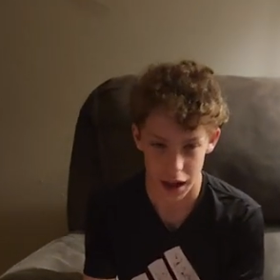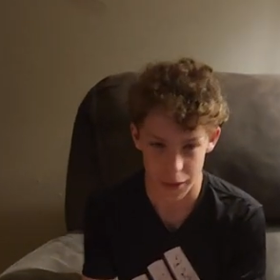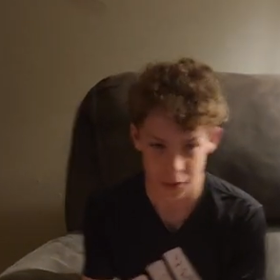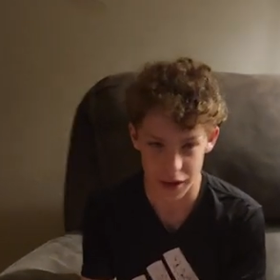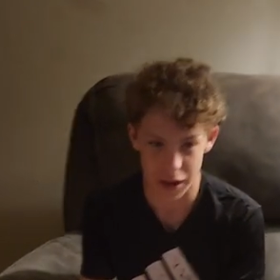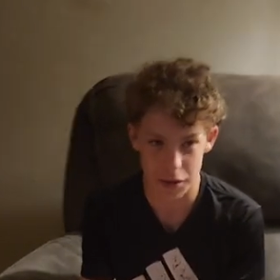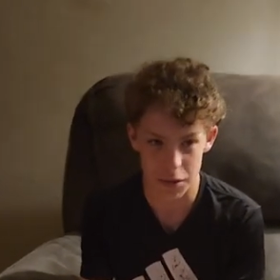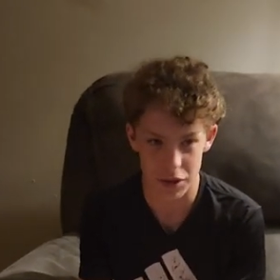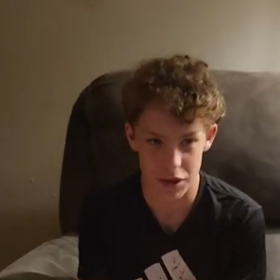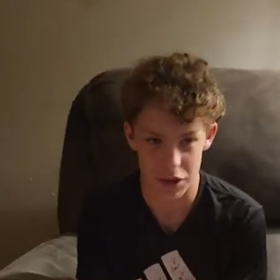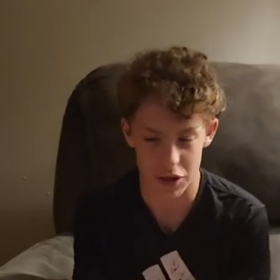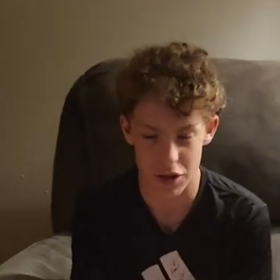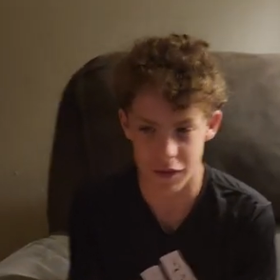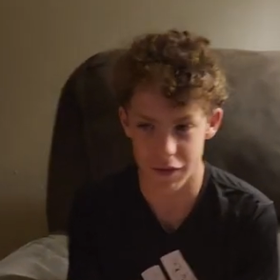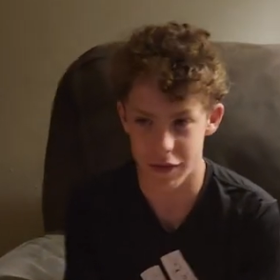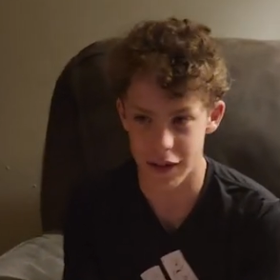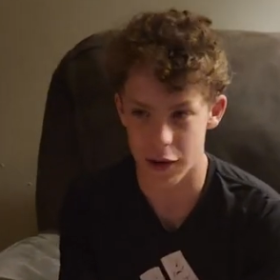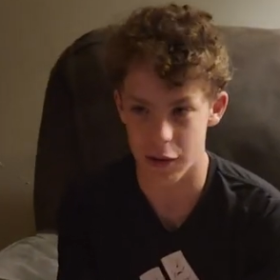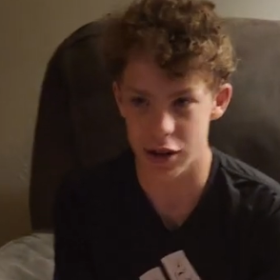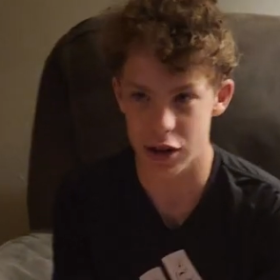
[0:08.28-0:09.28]
I think he was just
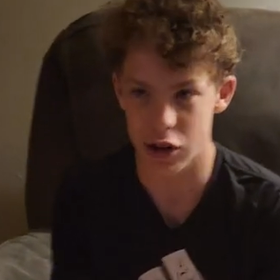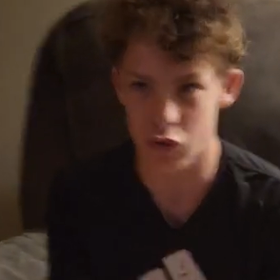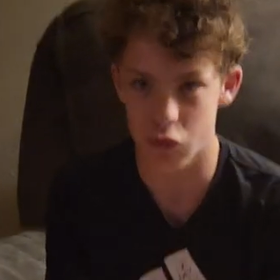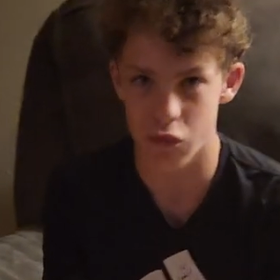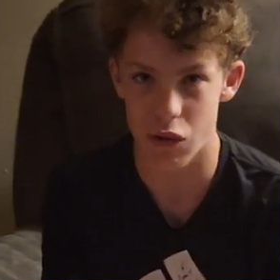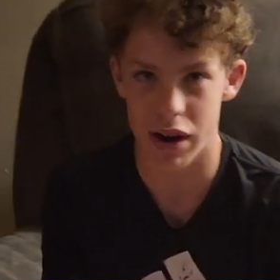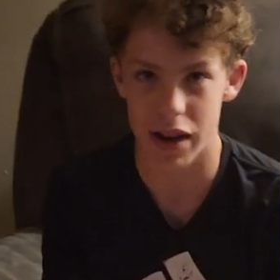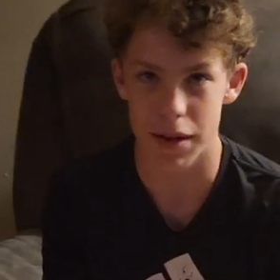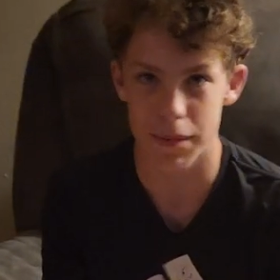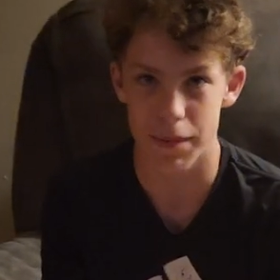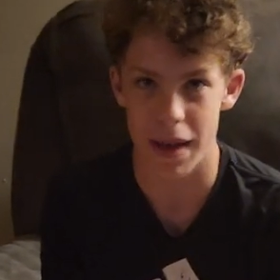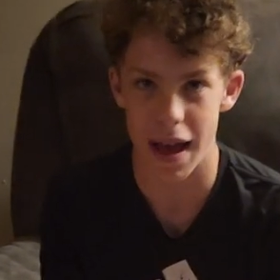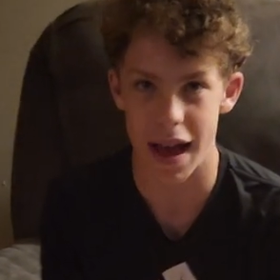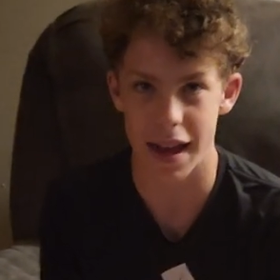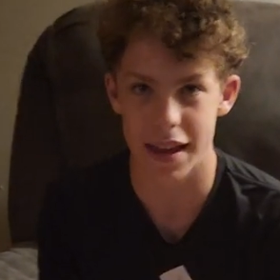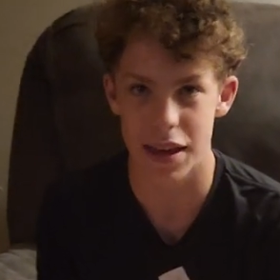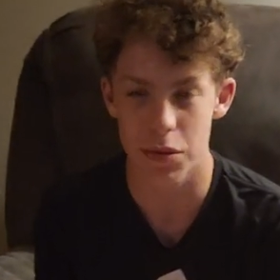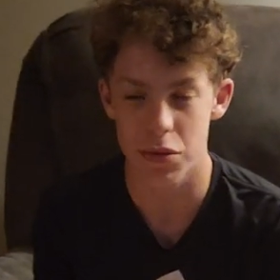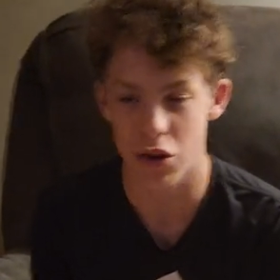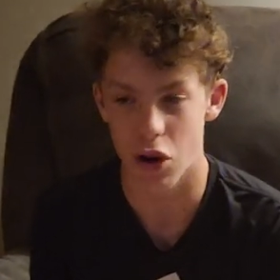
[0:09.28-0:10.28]
a very good running
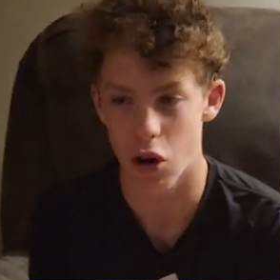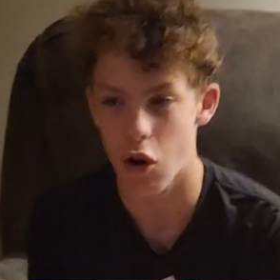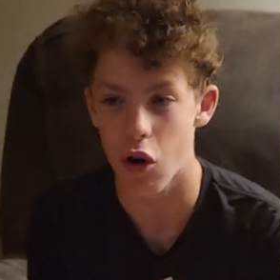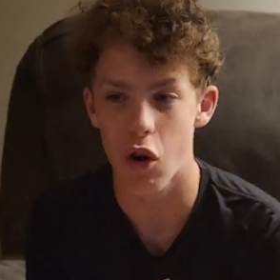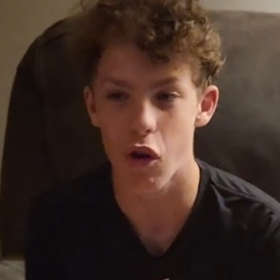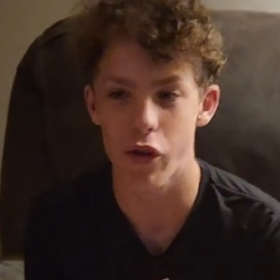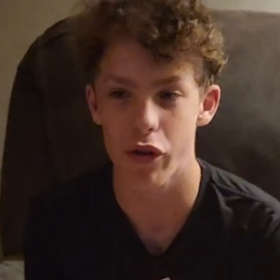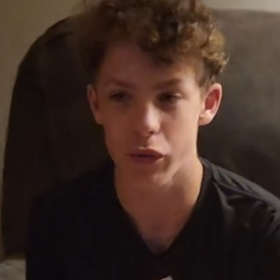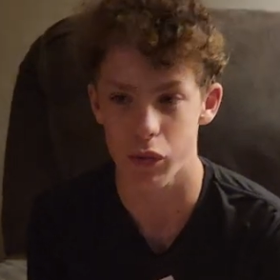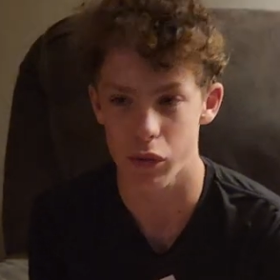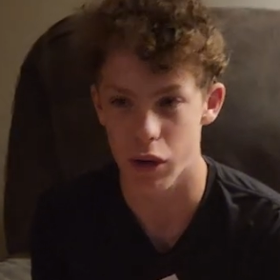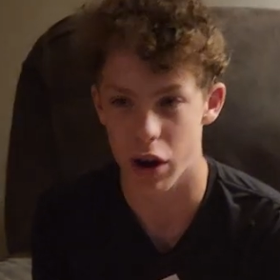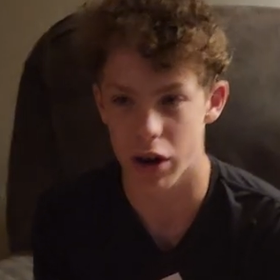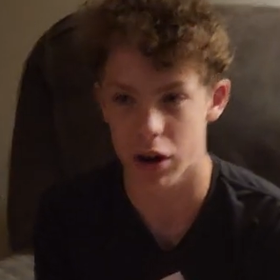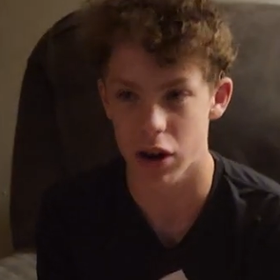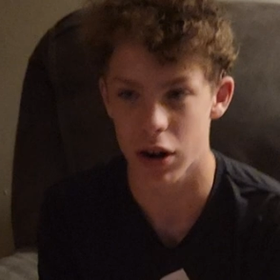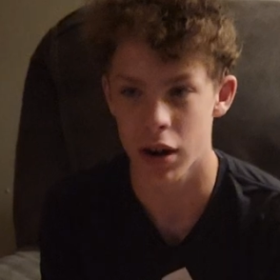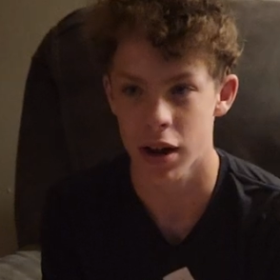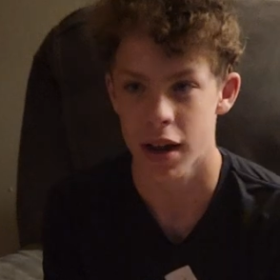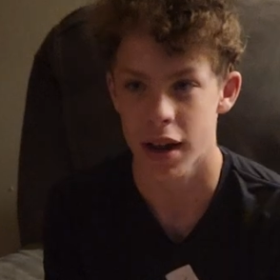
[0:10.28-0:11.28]
back. He was a hard
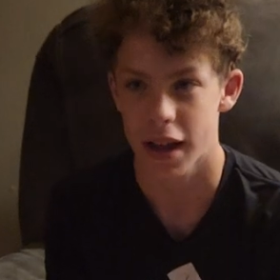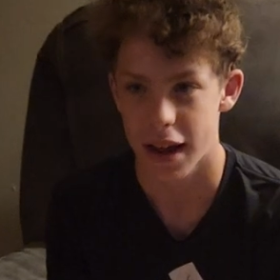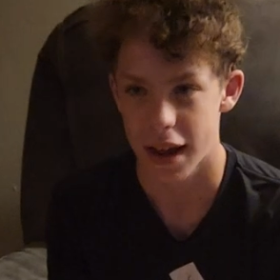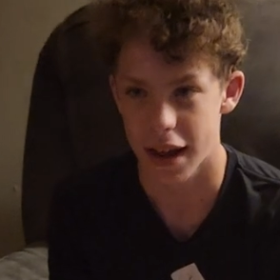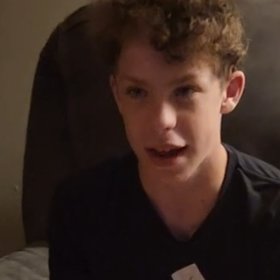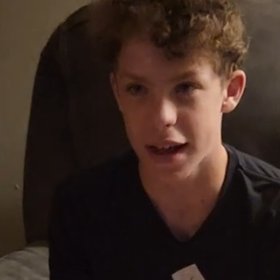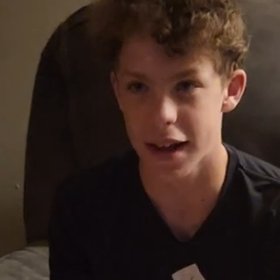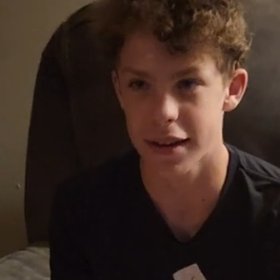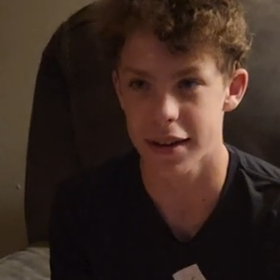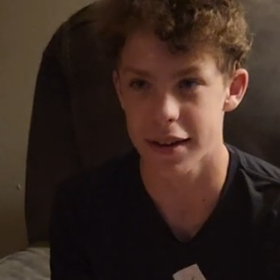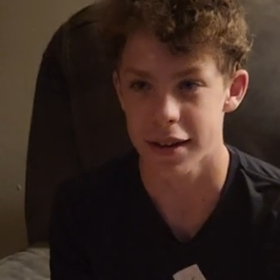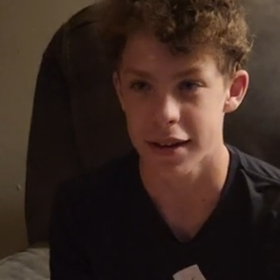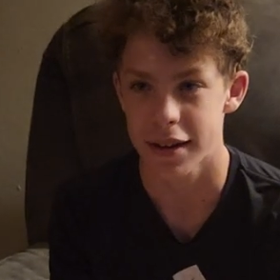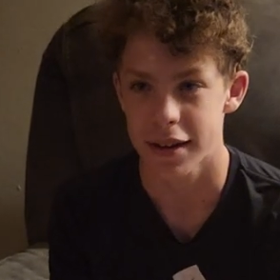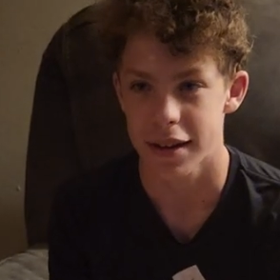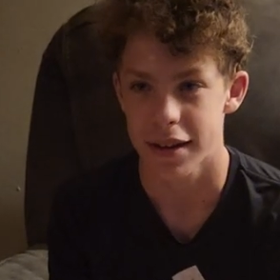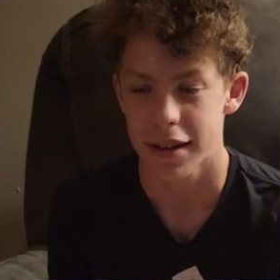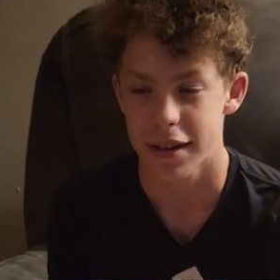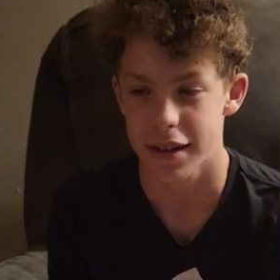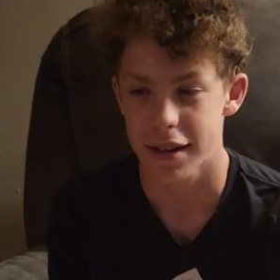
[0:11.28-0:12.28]
runner. And
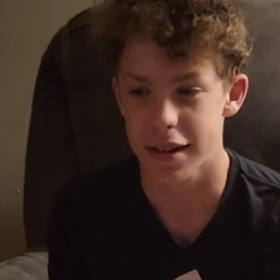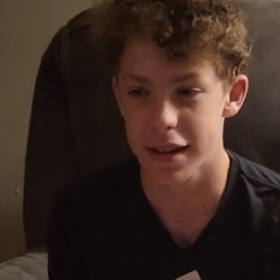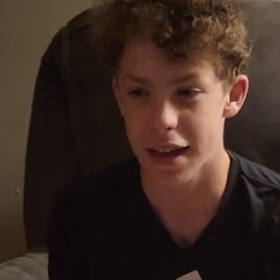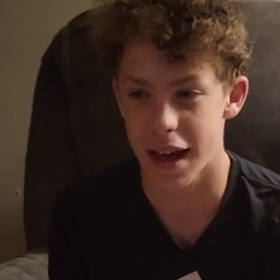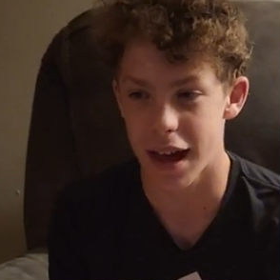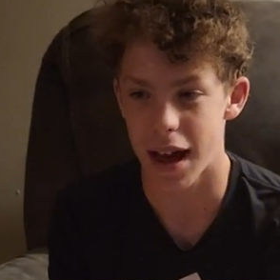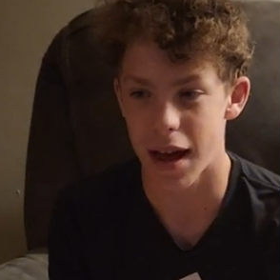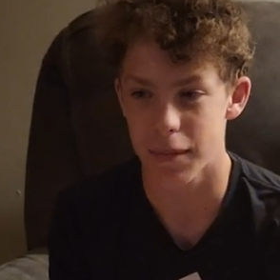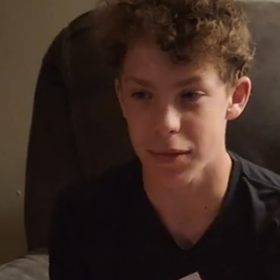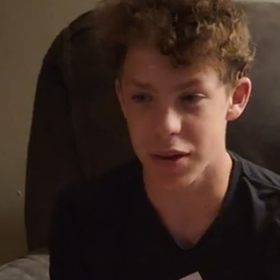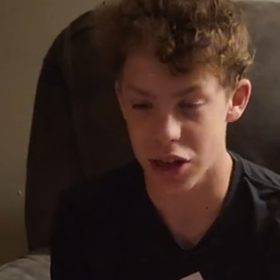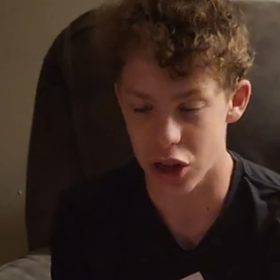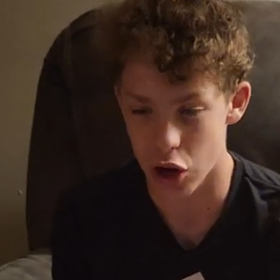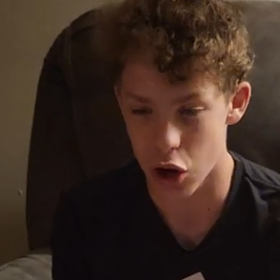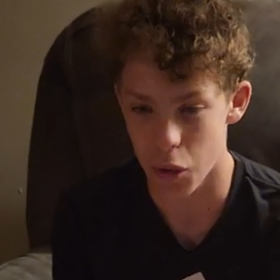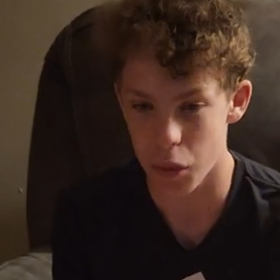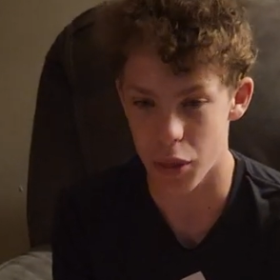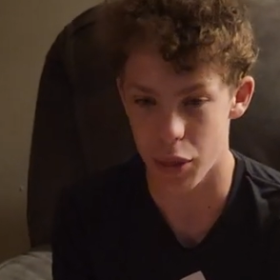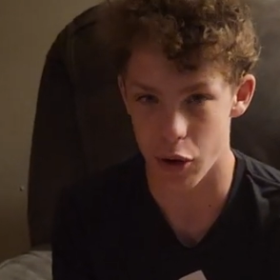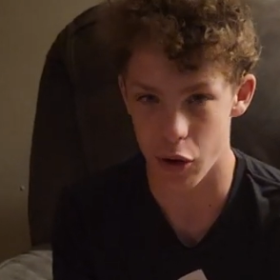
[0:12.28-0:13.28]
yeah, I'm going to
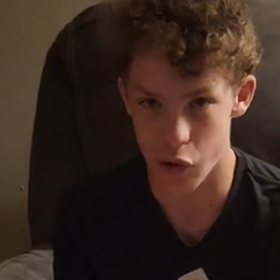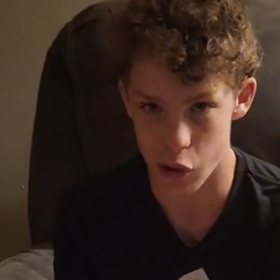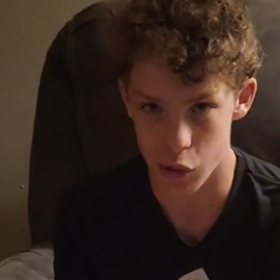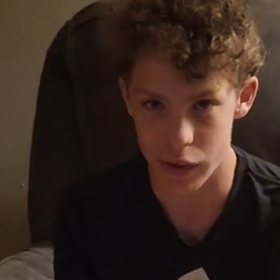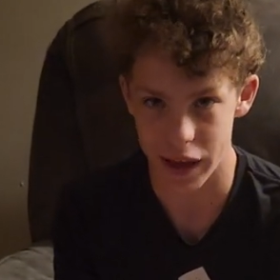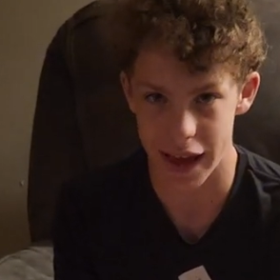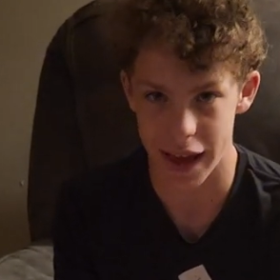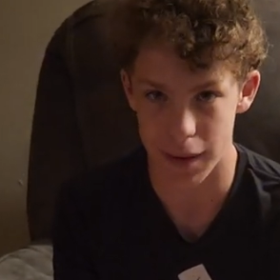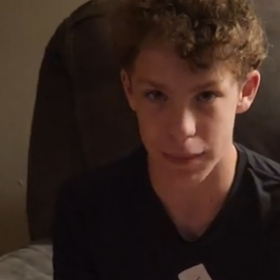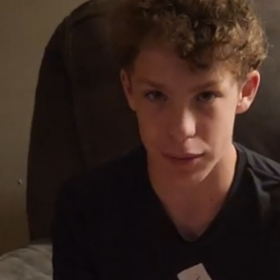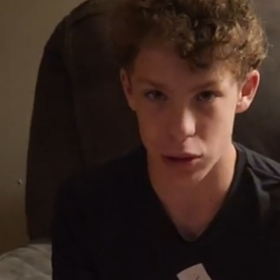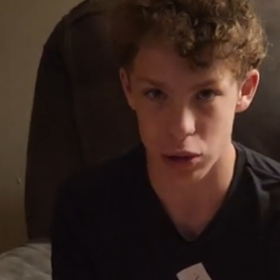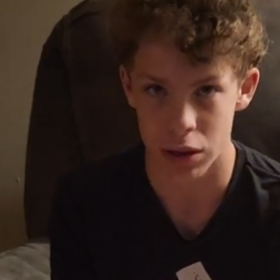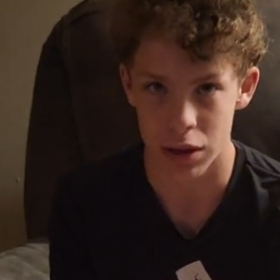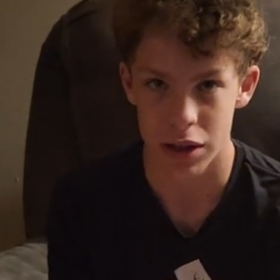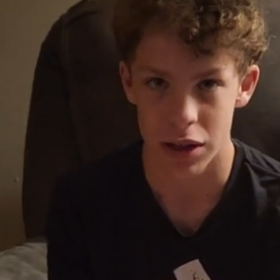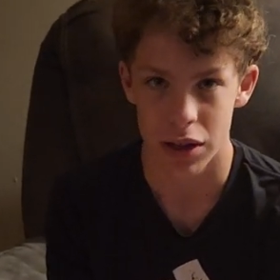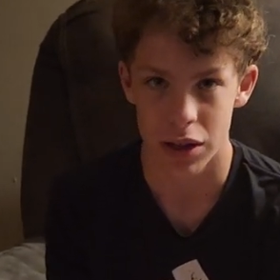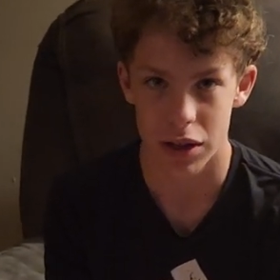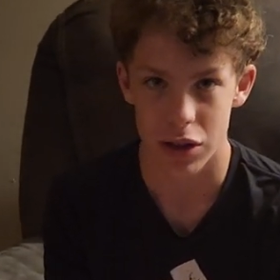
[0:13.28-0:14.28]
go with Earl
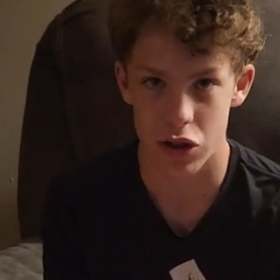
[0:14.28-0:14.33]
Campbell.